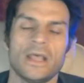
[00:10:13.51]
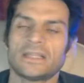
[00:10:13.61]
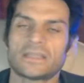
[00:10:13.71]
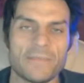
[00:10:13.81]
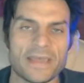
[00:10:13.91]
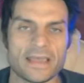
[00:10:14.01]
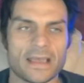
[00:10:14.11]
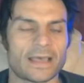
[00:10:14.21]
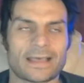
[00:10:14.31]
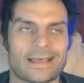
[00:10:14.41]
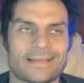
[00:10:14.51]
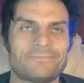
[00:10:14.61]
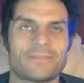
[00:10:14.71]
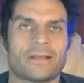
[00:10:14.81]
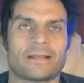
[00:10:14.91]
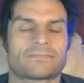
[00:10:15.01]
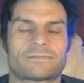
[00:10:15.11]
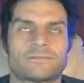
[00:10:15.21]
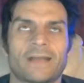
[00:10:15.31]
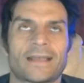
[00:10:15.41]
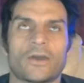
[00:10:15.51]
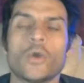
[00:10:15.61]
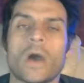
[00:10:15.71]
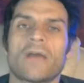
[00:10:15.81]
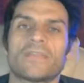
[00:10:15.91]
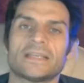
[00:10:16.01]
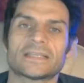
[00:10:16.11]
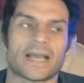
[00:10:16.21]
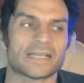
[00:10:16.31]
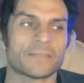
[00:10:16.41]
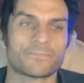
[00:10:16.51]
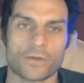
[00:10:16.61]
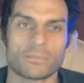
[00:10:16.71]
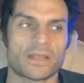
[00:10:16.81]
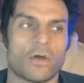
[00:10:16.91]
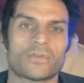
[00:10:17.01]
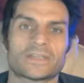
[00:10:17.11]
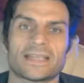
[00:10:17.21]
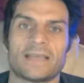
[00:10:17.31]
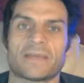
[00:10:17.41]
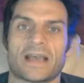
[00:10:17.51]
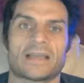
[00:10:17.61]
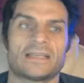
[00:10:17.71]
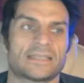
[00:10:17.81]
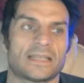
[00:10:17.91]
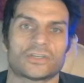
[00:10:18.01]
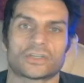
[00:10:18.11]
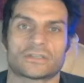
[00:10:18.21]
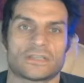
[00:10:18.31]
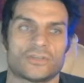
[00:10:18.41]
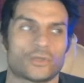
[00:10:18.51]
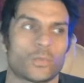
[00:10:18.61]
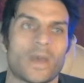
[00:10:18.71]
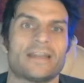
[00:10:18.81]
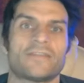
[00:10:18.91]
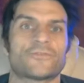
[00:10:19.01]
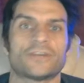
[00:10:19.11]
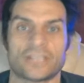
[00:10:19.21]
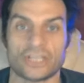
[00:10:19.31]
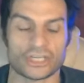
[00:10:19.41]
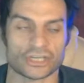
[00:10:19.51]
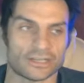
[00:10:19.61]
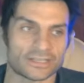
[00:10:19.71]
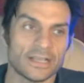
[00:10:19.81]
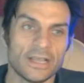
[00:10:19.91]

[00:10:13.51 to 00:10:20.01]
To me, I'm not, right, who are these guys? They're probably all the same guys. They just wear different T-shirts.